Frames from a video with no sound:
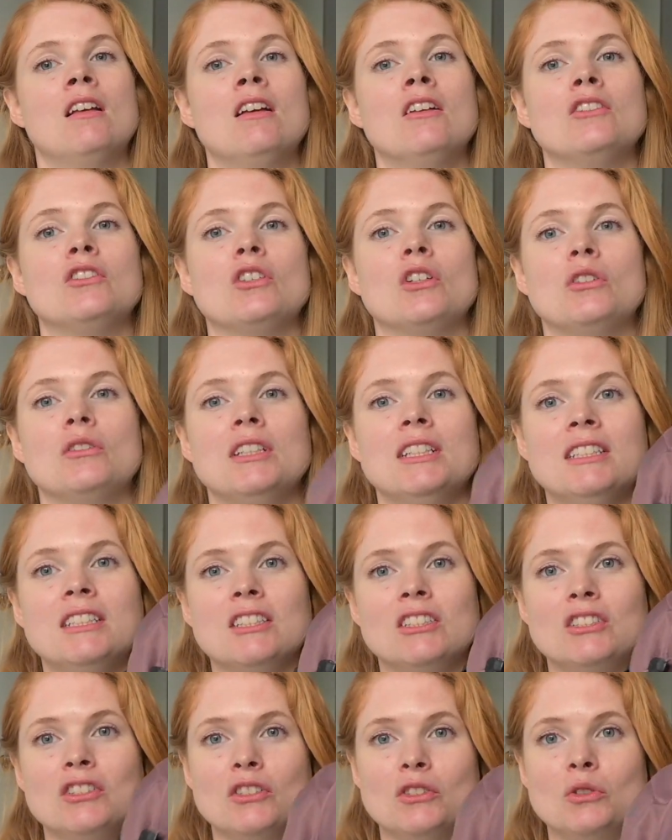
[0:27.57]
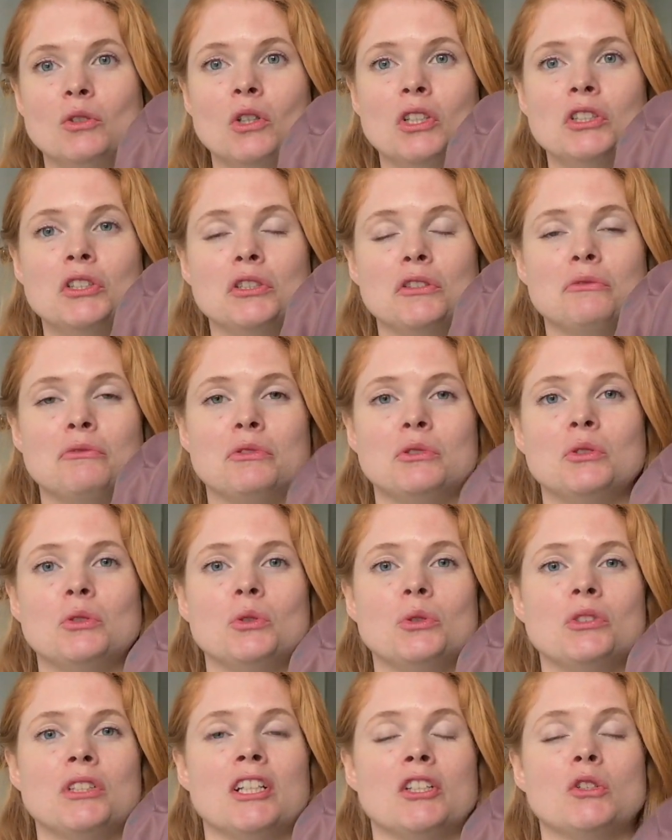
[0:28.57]
So this is the Deuter
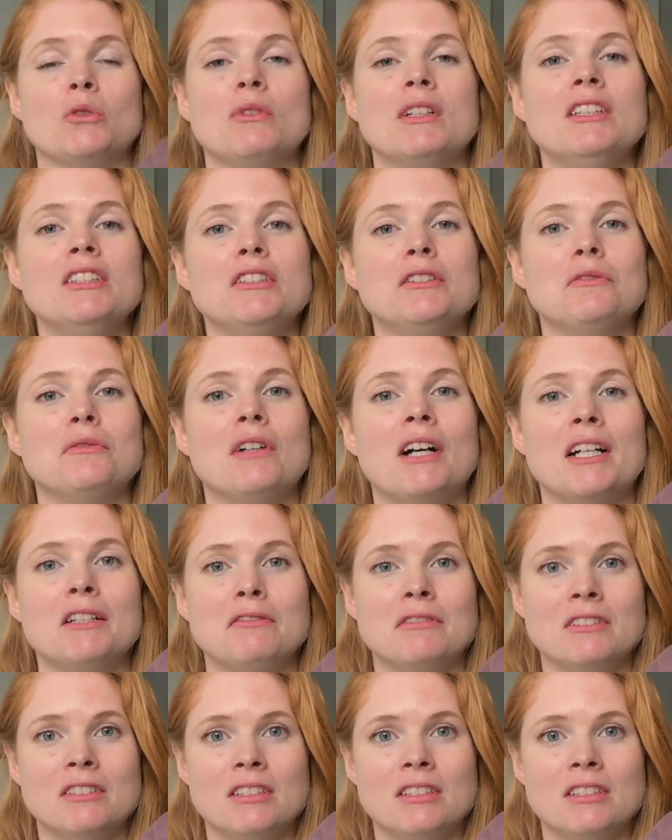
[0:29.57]
Futura 25